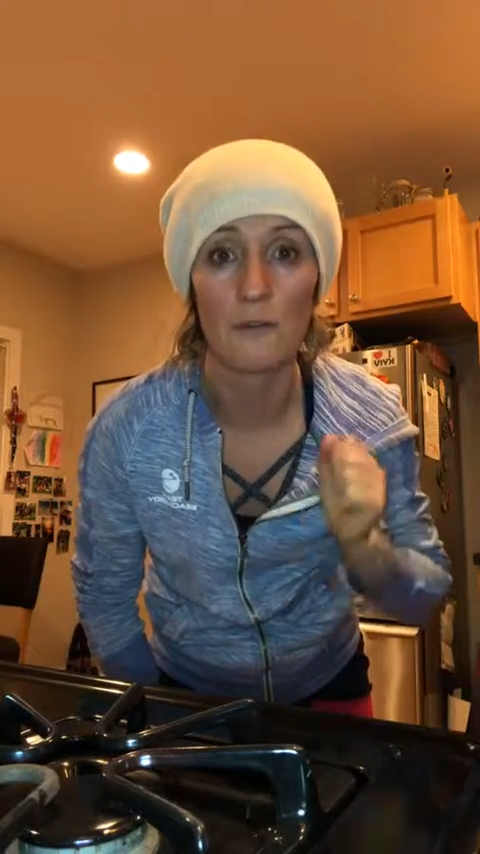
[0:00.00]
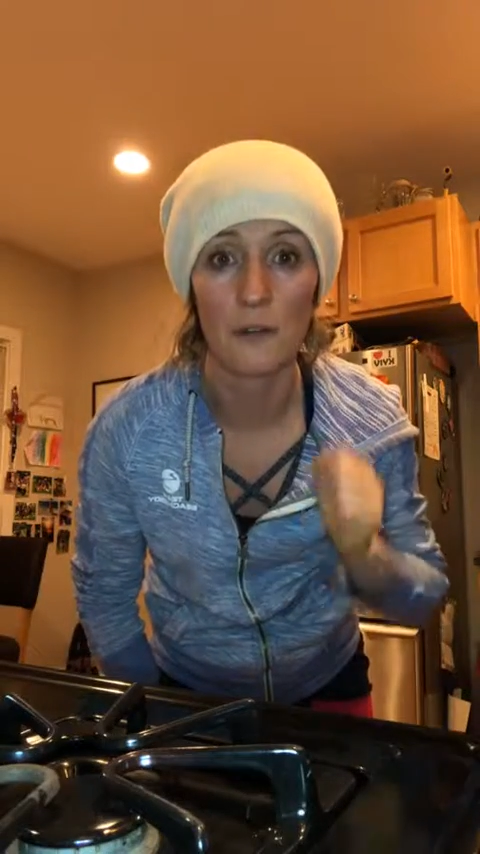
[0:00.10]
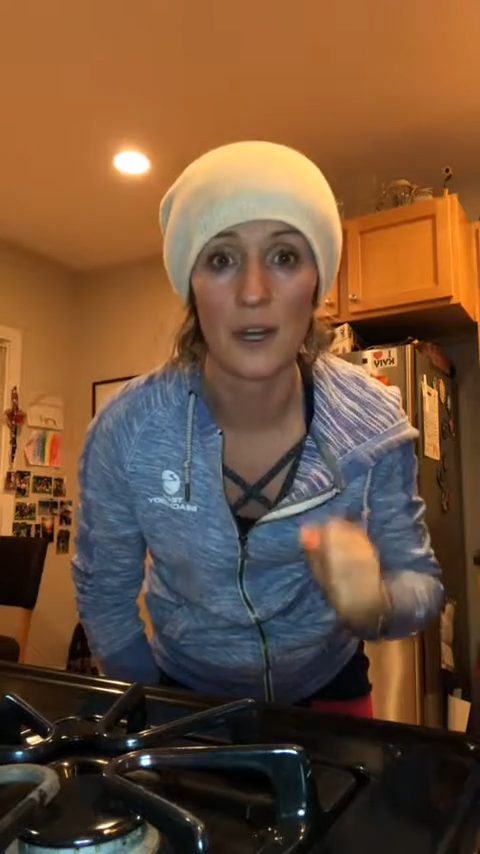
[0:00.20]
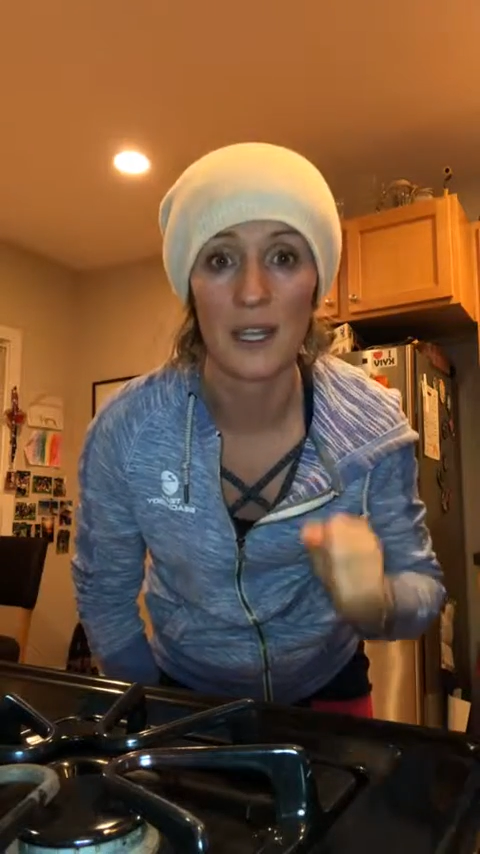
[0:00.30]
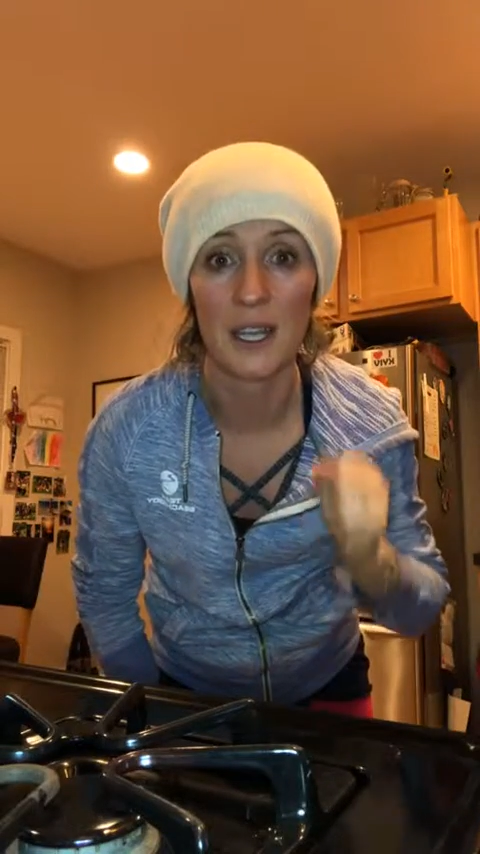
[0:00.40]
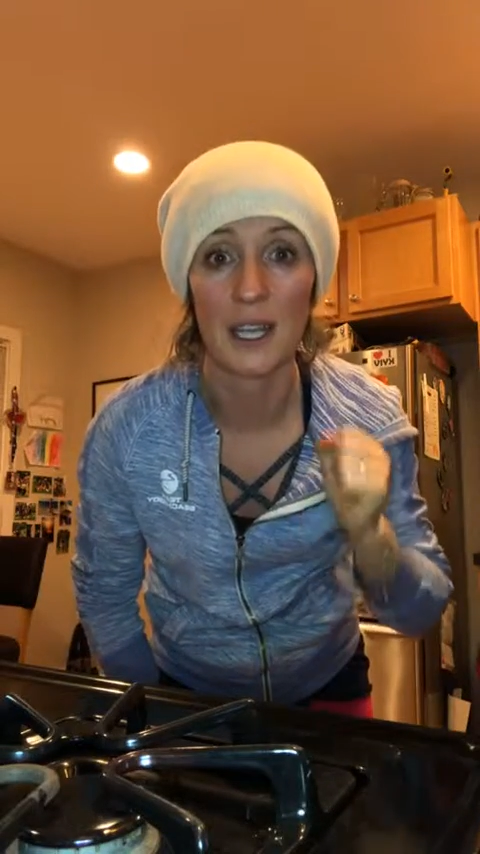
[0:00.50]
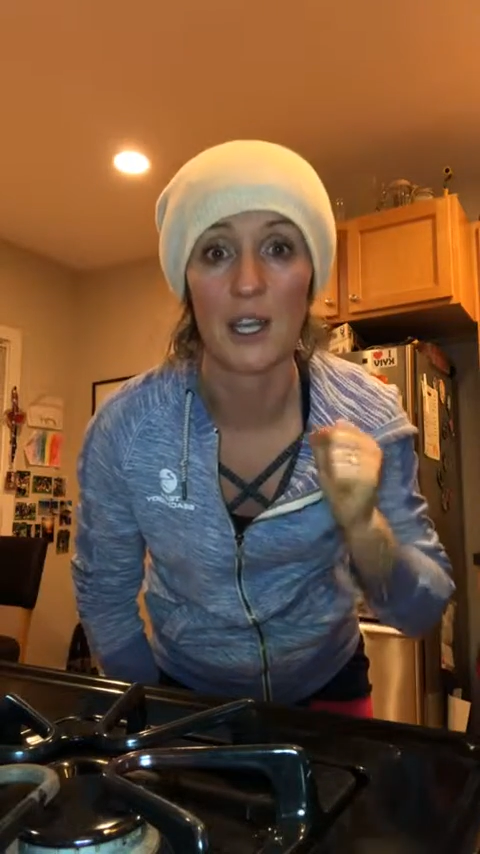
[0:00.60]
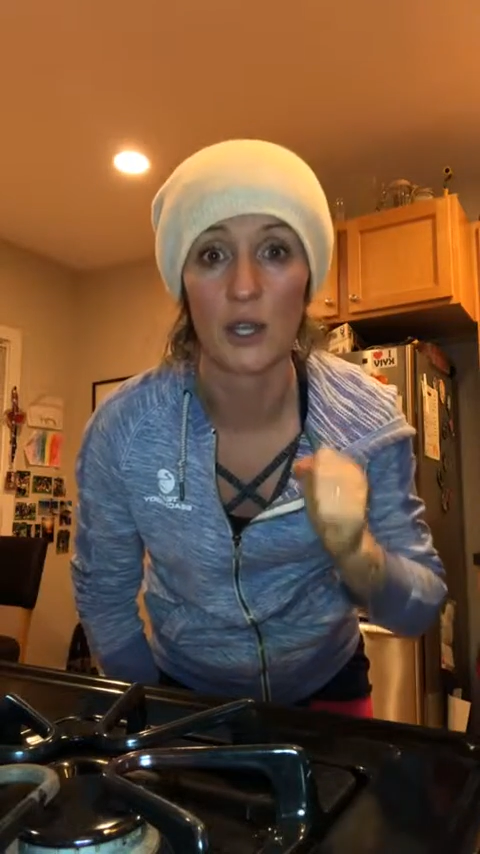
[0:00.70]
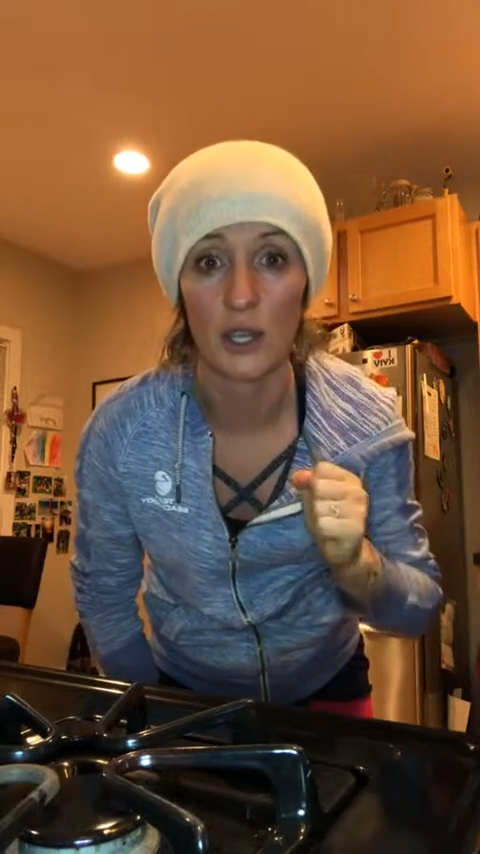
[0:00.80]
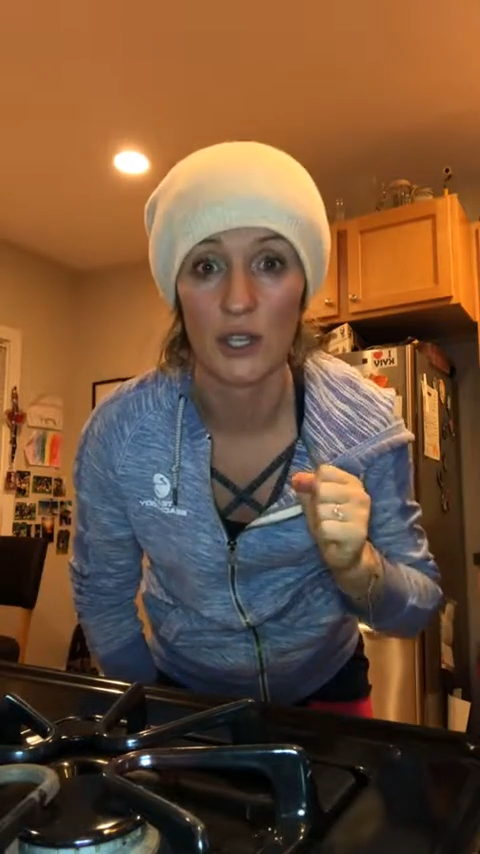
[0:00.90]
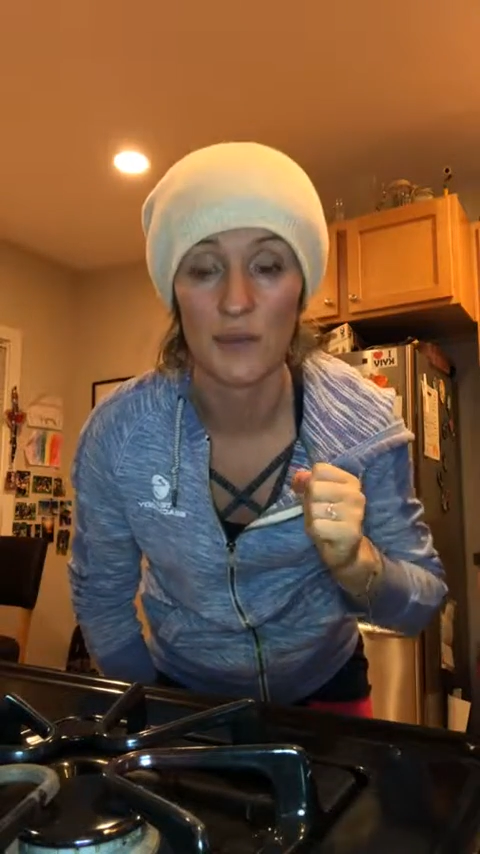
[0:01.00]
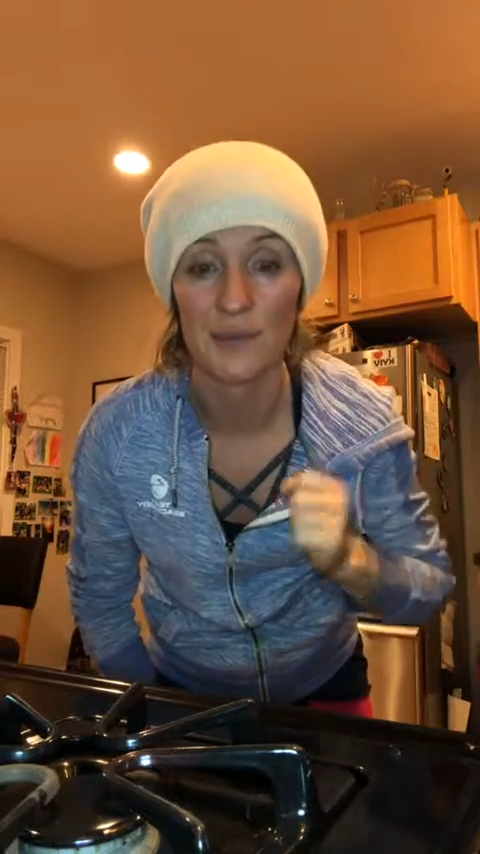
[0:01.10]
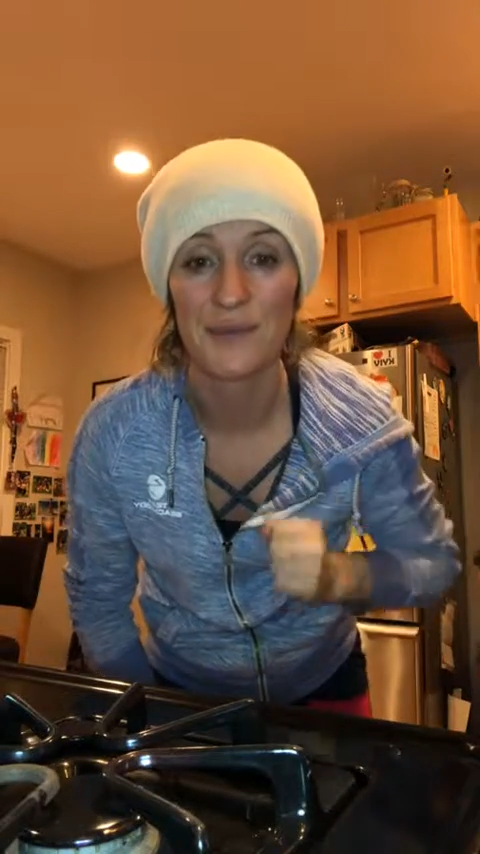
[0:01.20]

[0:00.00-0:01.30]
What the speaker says: freaking good.